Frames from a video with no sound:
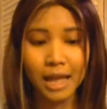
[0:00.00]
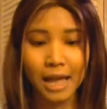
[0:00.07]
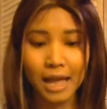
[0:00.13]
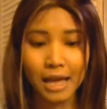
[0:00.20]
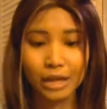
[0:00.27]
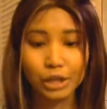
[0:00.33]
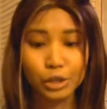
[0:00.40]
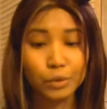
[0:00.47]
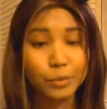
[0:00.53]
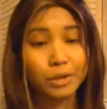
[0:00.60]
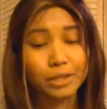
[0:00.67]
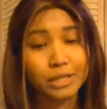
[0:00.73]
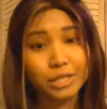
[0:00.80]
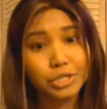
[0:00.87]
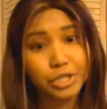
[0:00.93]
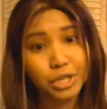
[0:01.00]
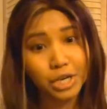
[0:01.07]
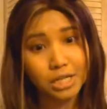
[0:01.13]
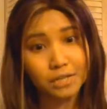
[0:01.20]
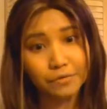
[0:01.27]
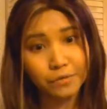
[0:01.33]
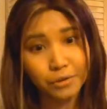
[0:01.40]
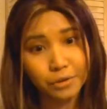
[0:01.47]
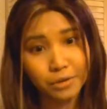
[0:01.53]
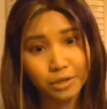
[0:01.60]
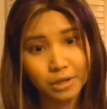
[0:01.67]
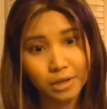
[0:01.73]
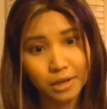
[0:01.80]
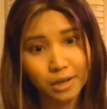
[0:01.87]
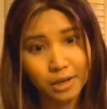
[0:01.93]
and you will not get charged for